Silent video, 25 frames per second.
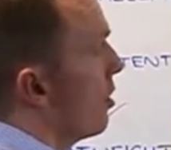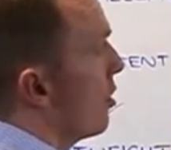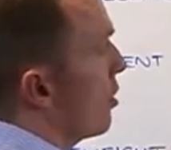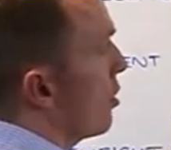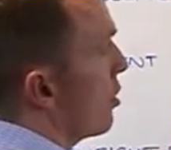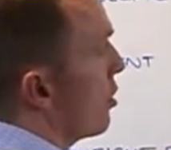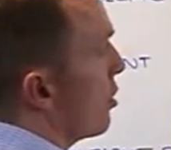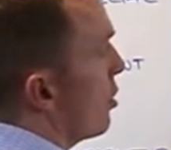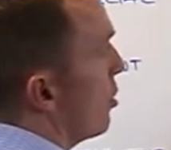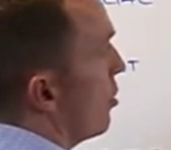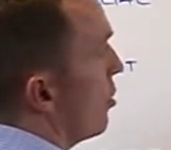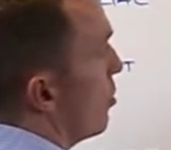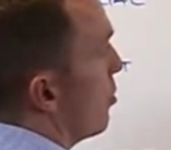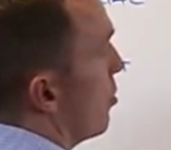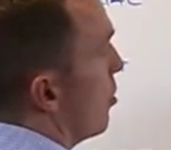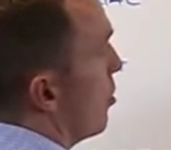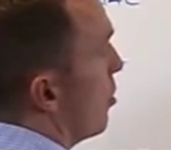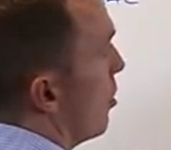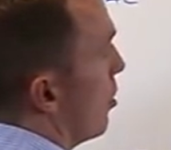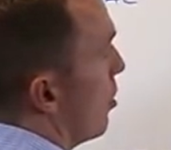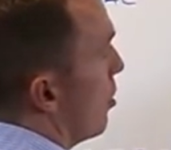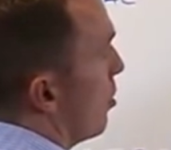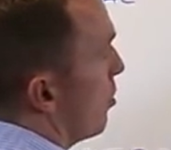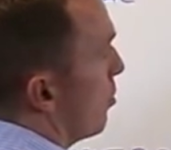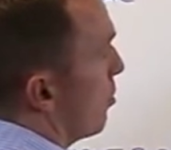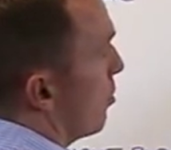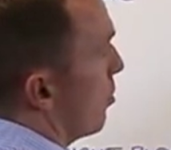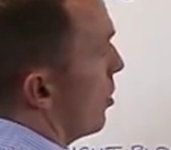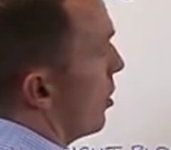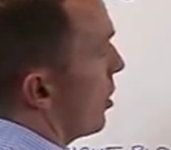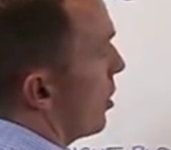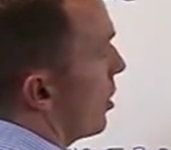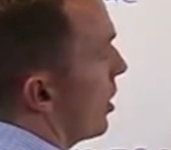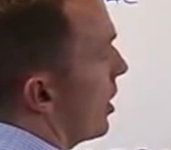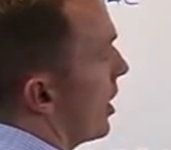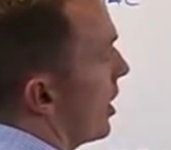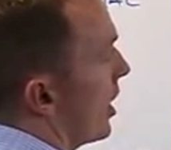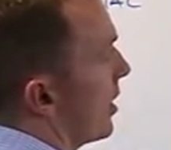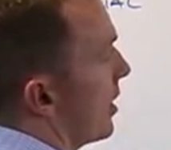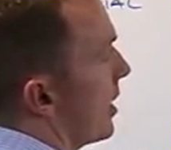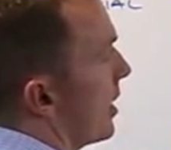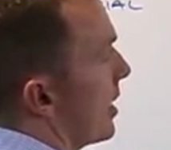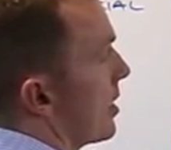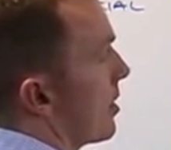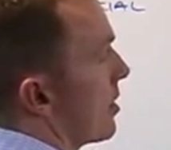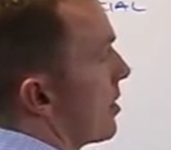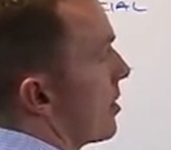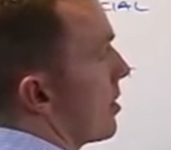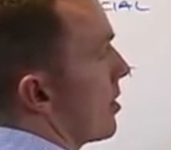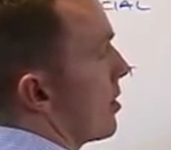So we're looking at
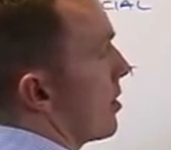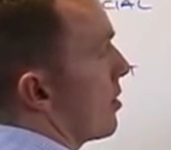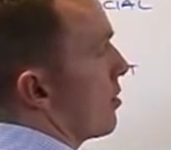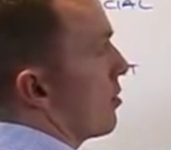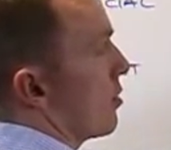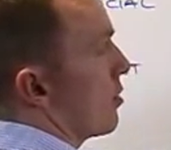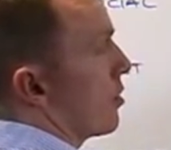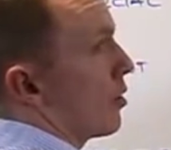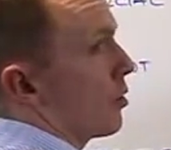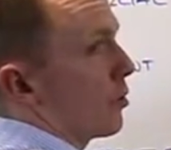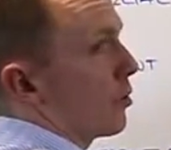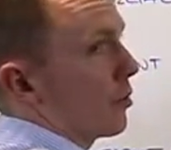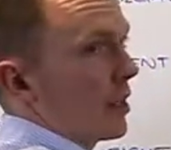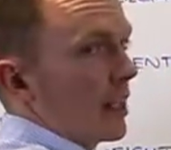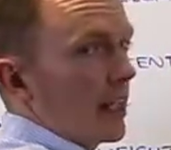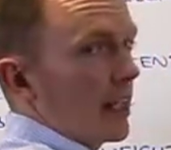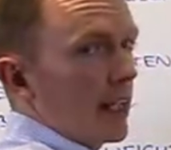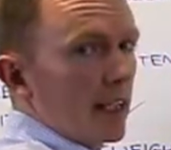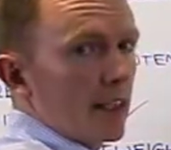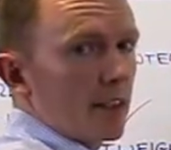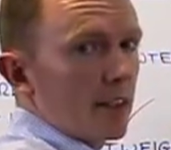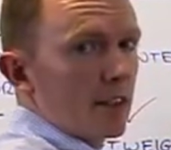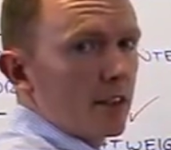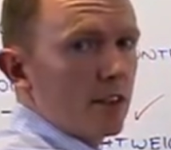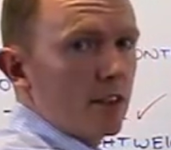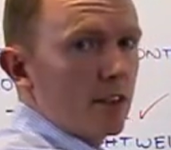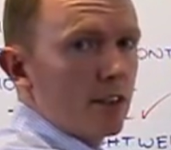this zone here.